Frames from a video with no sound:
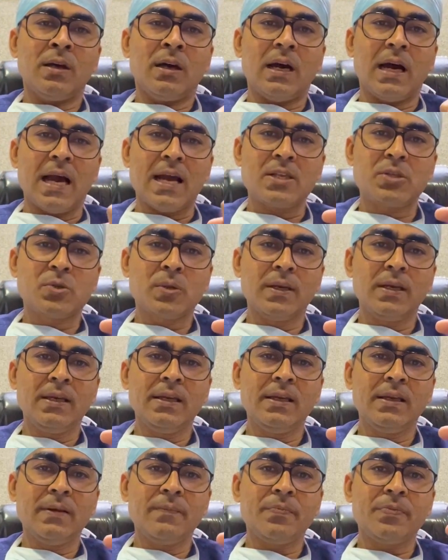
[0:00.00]

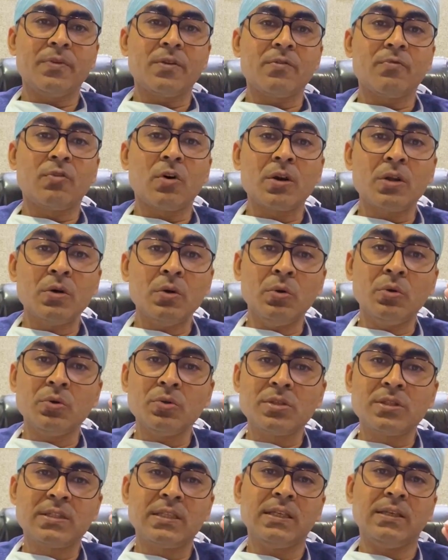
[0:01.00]
actually for you to
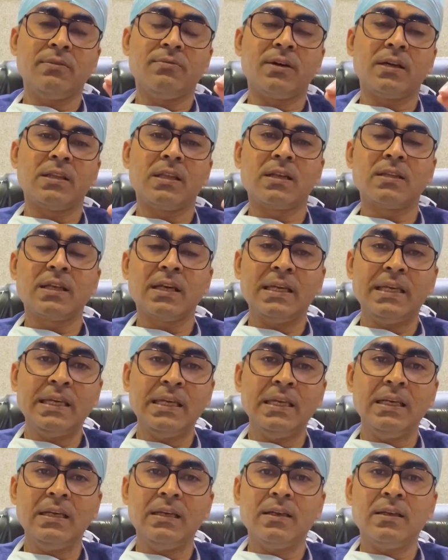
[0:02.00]
see whether the
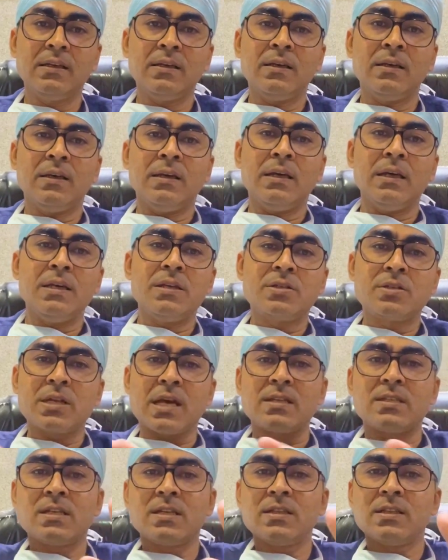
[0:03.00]
heel is
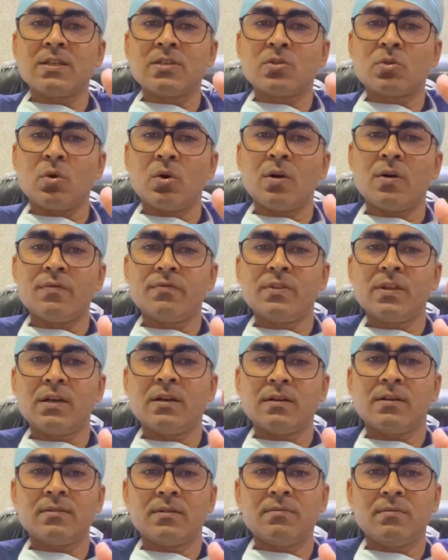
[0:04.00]
touching the sole of
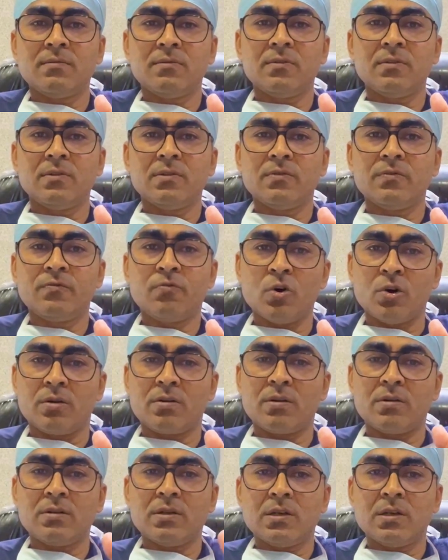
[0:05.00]
the foot.